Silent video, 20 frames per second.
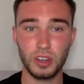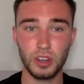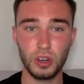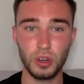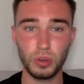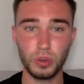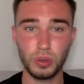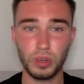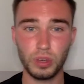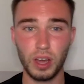
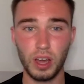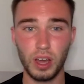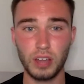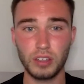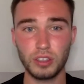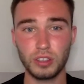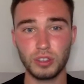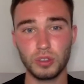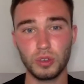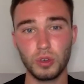
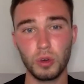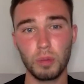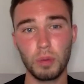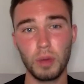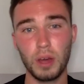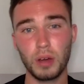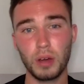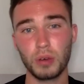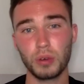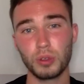
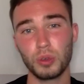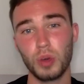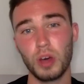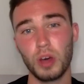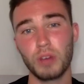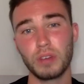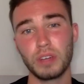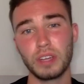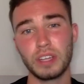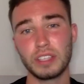
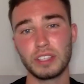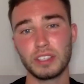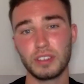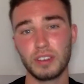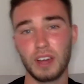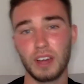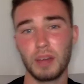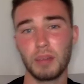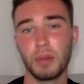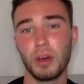Luke_Buckle12 on
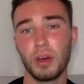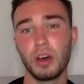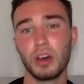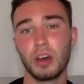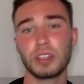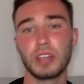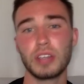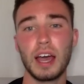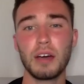Instagram asks,